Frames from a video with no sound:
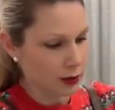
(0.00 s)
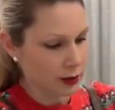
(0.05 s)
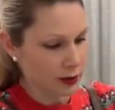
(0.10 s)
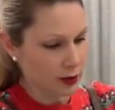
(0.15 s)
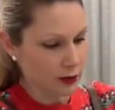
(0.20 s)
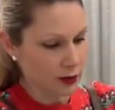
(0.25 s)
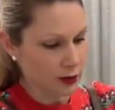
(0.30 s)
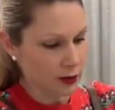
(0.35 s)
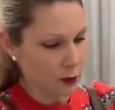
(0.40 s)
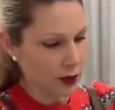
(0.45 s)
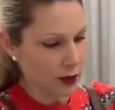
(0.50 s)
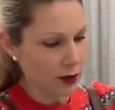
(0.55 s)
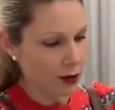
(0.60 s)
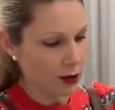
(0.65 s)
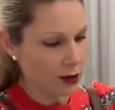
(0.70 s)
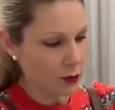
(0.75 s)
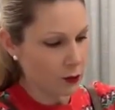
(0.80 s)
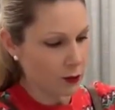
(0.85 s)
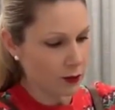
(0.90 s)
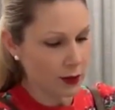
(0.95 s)
So it's one of
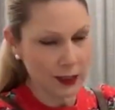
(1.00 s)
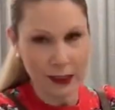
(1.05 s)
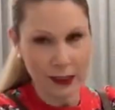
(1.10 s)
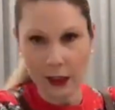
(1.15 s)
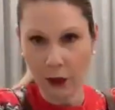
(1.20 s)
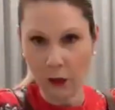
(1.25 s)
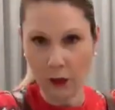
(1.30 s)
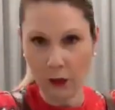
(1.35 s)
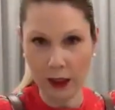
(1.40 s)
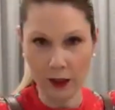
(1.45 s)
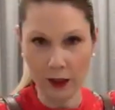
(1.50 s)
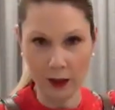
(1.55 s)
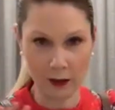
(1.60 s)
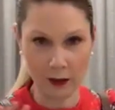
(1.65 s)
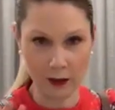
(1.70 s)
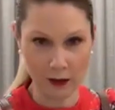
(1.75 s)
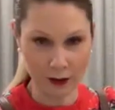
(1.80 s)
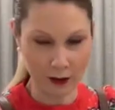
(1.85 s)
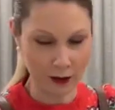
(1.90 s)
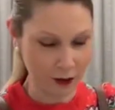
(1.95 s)
those really quick
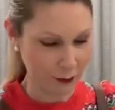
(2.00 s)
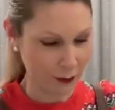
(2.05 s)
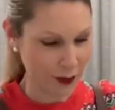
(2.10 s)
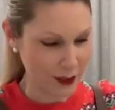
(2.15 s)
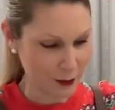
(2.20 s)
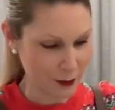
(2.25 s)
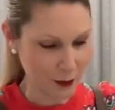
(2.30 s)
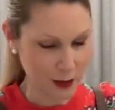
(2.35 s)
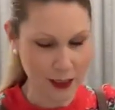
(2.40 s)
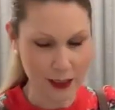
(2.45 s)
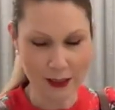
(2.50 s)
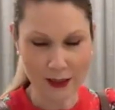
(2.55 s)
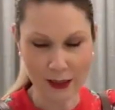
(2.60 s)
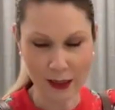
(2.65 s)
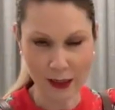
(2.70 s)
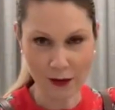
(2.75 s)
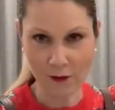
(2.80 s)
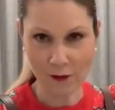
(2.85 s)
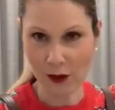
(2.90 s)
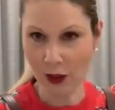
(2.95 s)
recipes
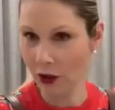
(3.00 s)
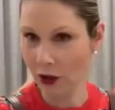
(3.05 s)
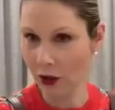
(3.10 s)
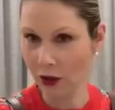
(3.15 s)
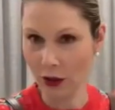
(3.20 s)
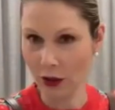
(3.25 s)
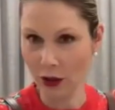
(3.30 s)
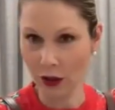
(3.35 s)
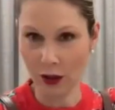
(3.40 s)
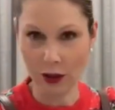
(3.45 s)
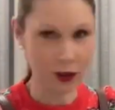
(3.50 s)
that if you